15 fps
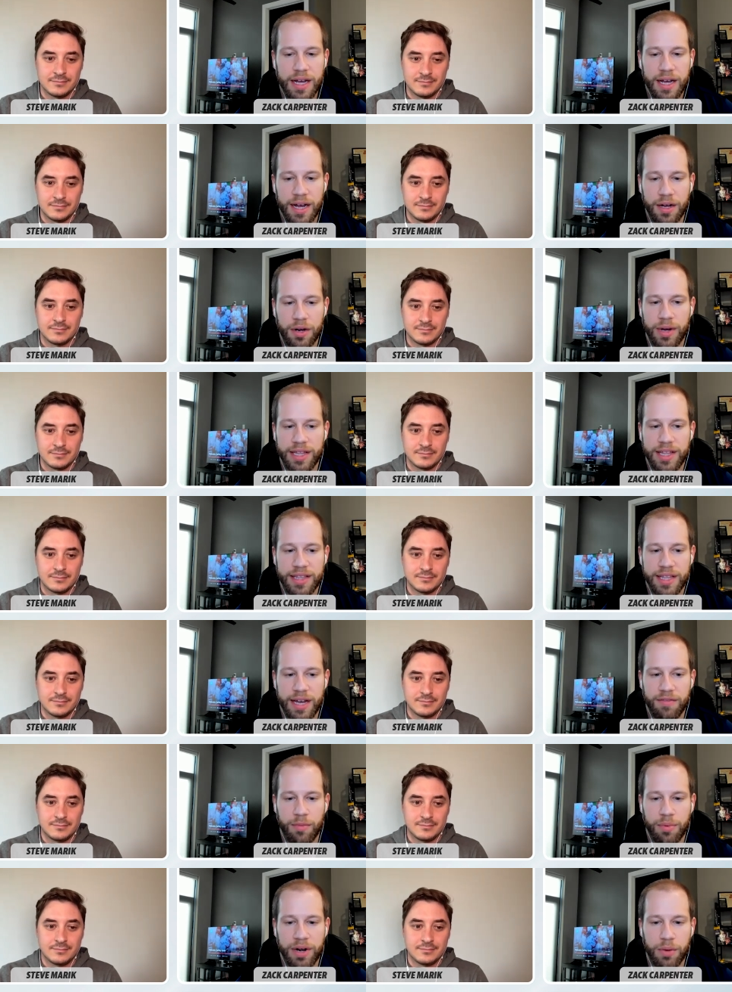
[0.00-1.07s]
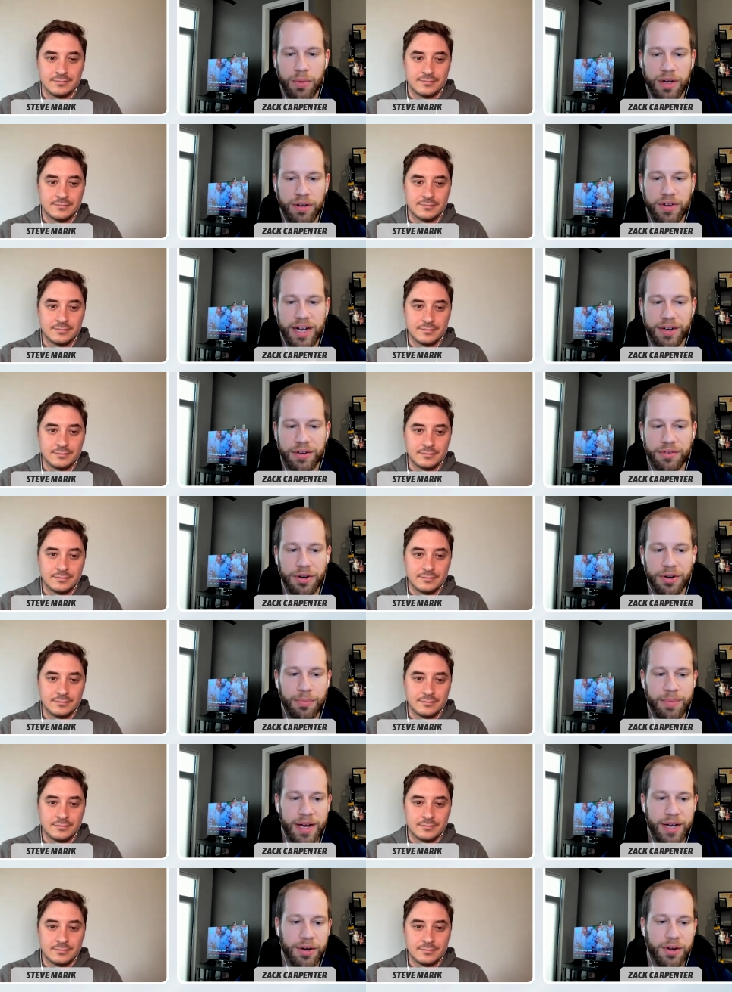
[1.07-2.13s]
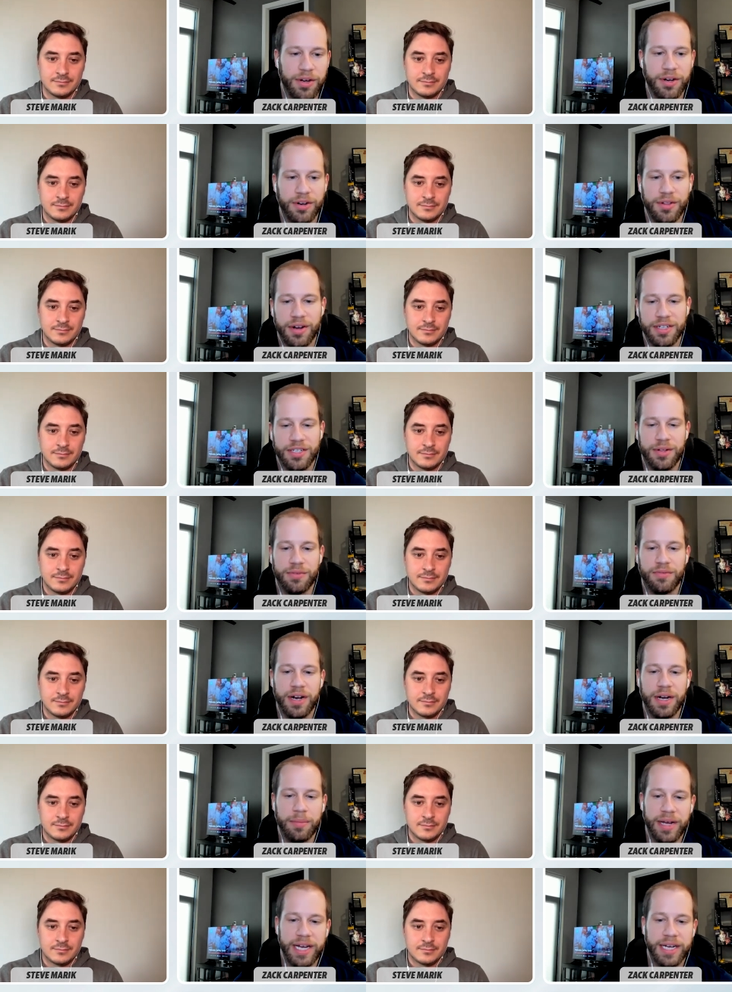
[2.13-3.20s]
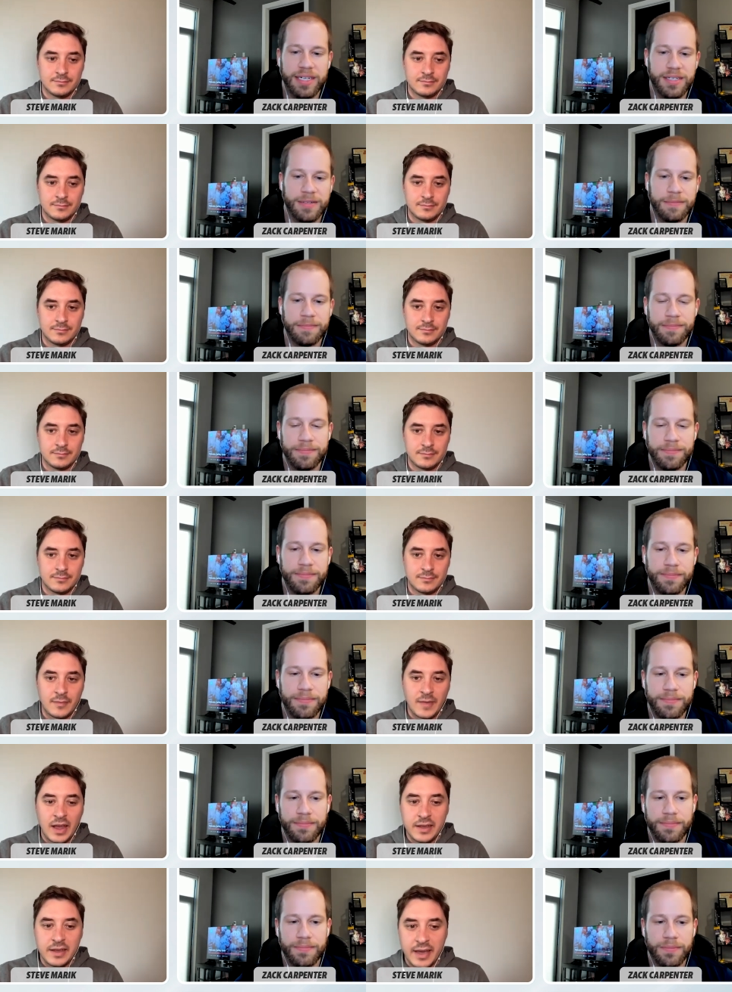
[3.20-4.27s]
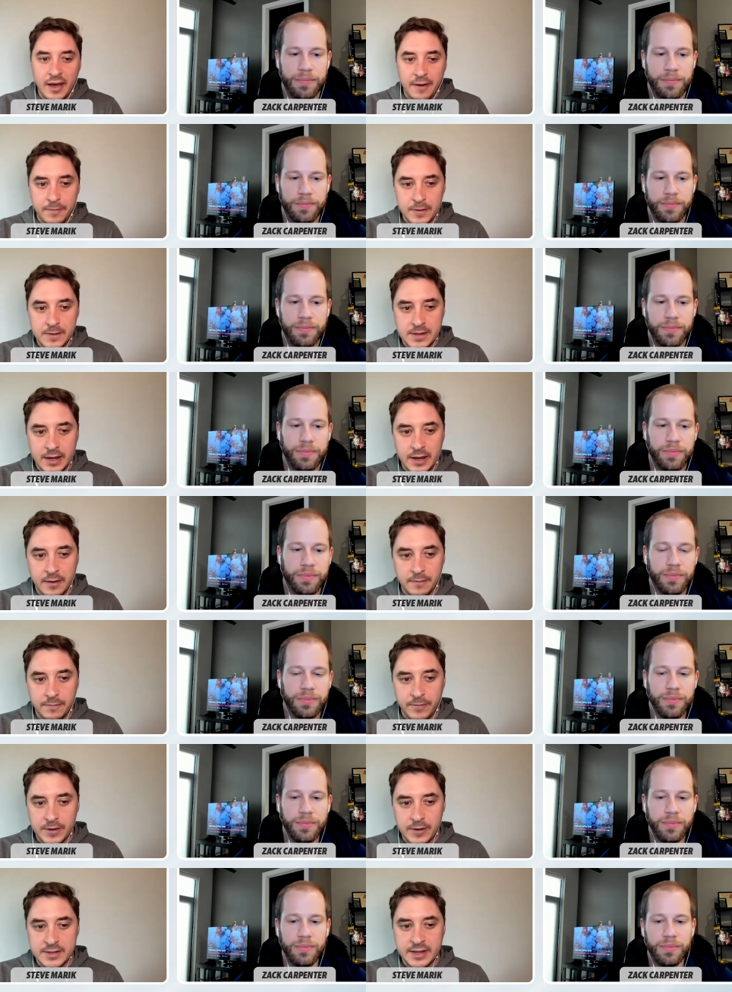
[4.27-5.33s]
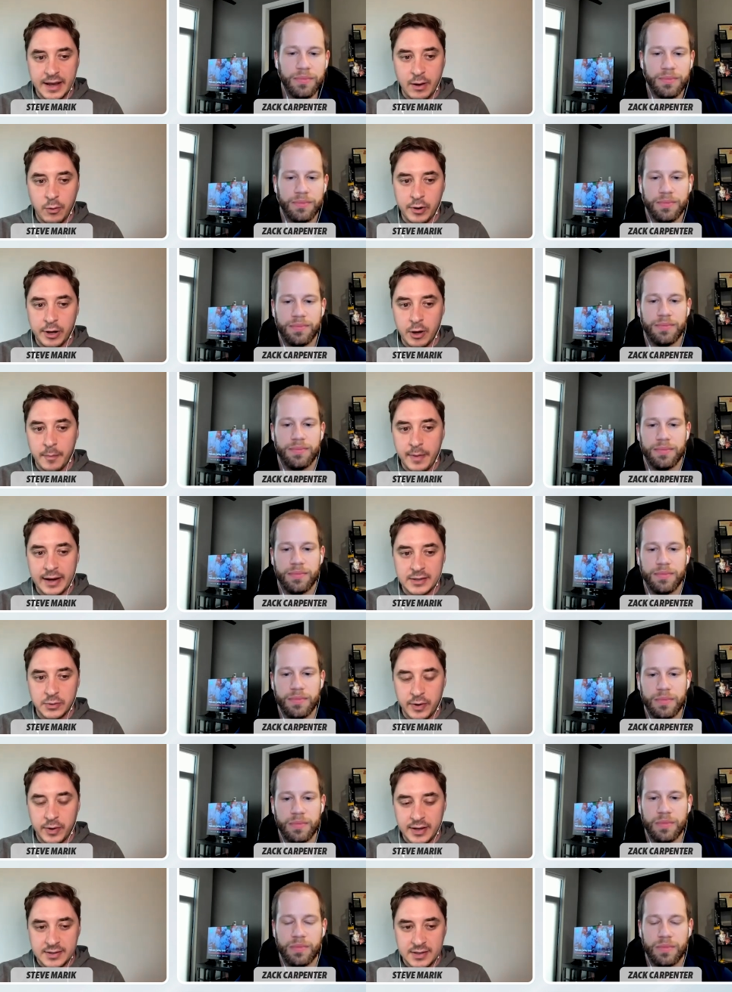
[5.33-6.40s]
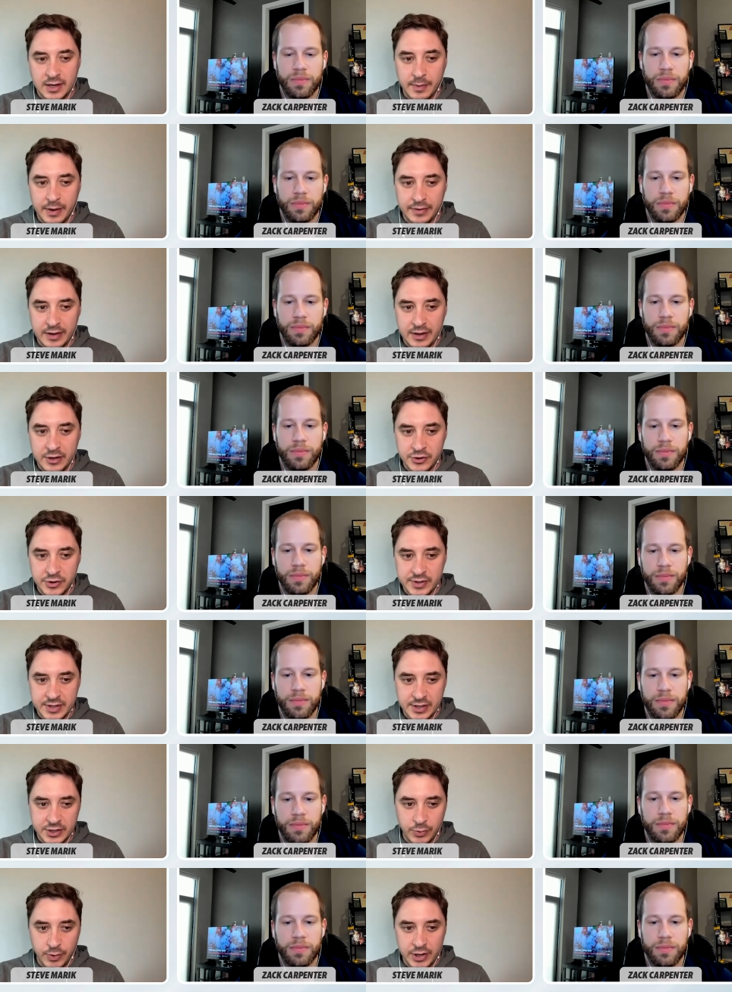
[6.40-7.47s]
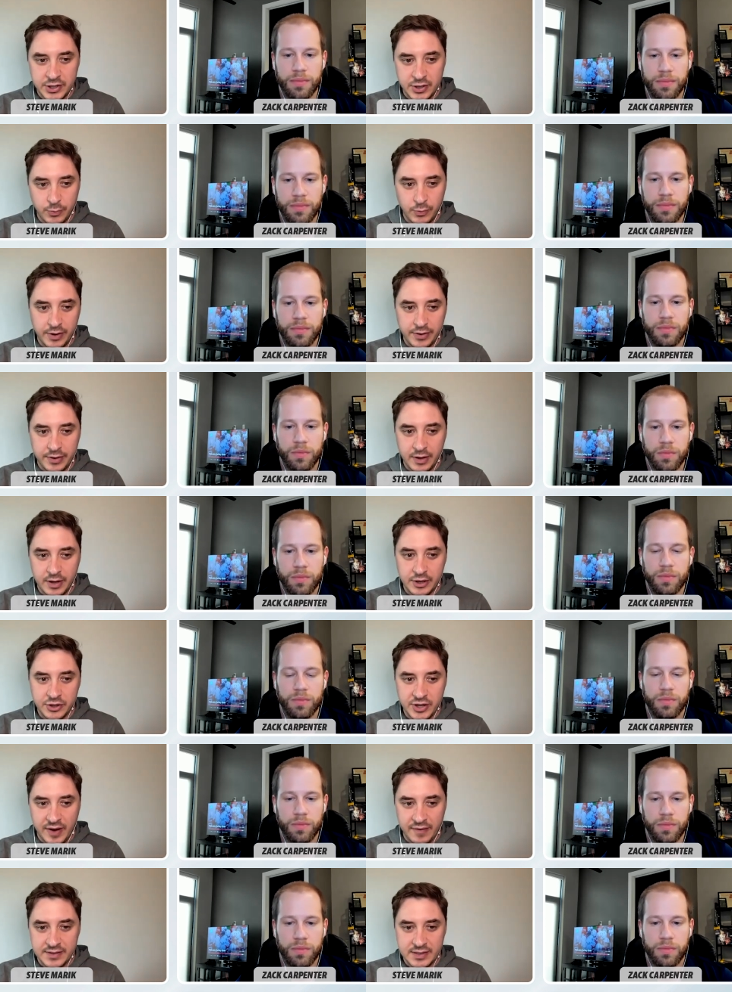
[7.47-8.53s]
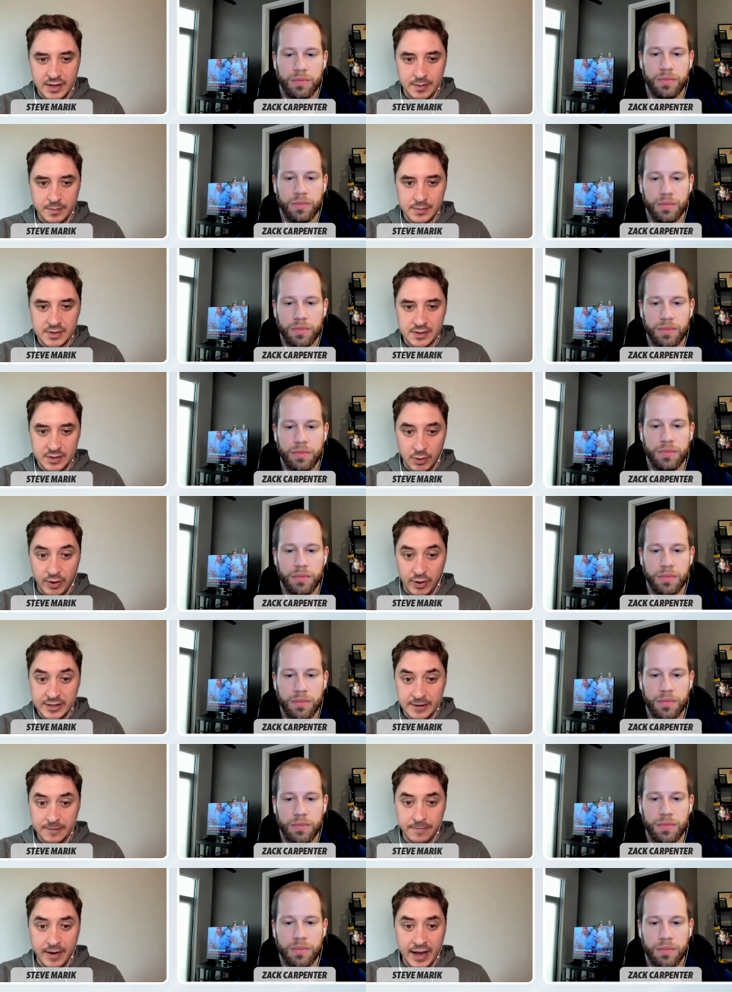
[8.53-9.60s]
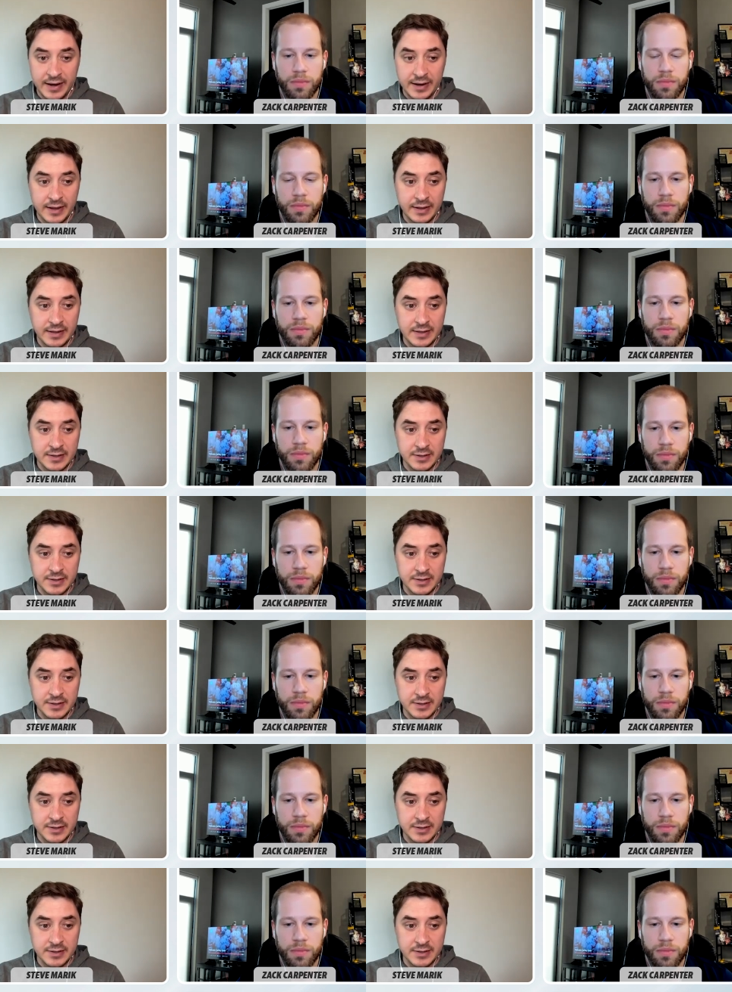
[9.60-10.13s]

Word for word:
Speaker 1: I don't know. I think they have a pretty well rounded group. I don't know your thoughts on the running backs.
Speaker 2: Yeah, first thing, uh, first thing, I want to go back to what I said about the injury situation with uh, Jeff Sims. So I did find it. He